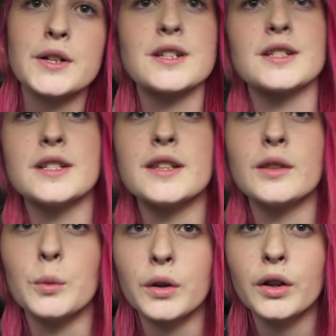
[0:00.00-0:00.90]
person in
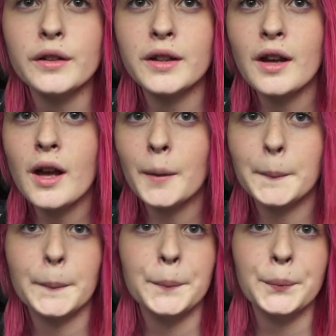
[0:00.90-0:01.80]
the world,
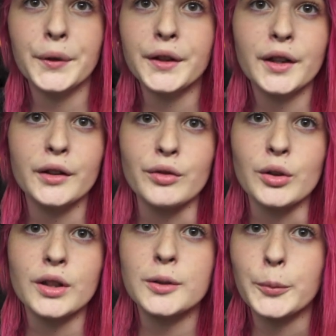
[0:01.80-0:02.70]
but if
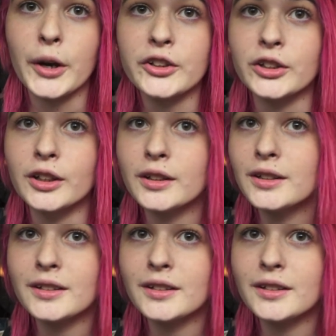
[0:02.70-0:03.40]
you get depression,